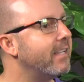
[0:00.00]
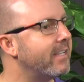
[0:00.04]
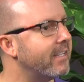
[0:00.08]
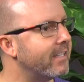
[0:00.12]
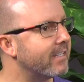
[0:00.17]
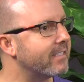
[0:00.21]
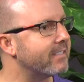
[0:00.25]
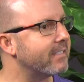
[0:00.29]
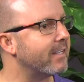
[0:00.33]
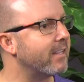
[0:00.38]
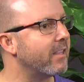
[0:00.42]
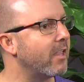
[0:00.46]

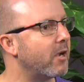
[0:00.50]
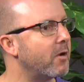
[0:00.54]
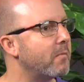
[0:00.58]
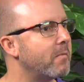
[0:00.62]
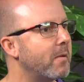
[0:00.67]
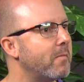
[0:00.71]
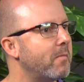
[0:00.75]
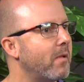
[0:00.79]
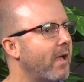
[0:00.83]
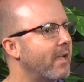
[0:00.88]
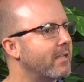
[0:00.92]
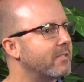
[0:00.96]
is, and a lot of
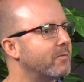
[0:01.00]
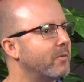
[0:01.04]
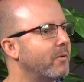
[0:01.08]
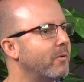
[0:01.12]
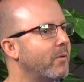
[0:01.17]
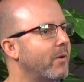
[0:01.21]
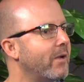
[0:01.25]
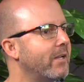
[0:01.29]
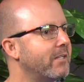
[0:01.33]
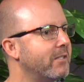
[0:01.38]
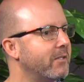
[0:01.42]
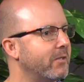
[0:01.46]
people ask, what
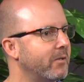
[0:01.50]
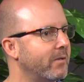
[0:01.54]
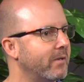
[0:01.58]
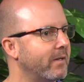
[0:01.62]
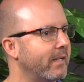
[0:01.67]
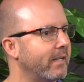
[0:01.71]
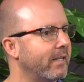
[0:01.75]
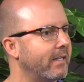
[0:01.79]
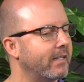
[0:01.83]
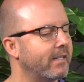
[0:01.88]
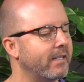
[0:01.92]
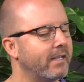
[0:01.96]
do I do? And
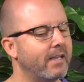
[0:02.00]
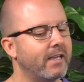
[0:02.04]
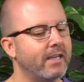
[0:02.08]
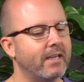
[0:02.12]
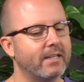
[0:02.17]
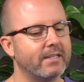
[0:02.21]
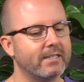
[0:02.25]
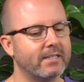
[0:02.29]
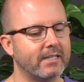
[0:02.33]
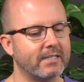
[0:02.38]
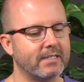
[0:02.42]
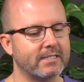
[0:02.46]
I
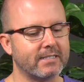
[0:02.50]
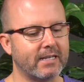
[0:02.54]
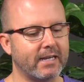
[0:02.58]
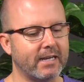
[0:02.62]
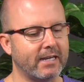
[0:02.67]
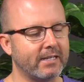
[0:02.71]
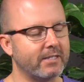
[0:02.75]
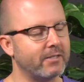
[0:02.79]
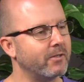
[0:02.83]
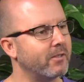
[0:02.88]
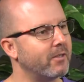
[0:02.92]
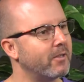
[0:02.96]
tend to
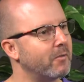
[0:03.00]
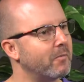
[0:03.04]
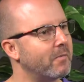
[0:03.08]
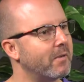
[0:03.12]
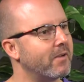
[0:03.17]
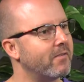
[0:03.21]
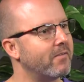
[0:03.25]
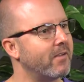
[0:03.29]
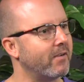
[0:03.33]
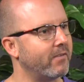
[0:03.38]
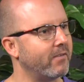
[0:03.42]
say I do a little bit of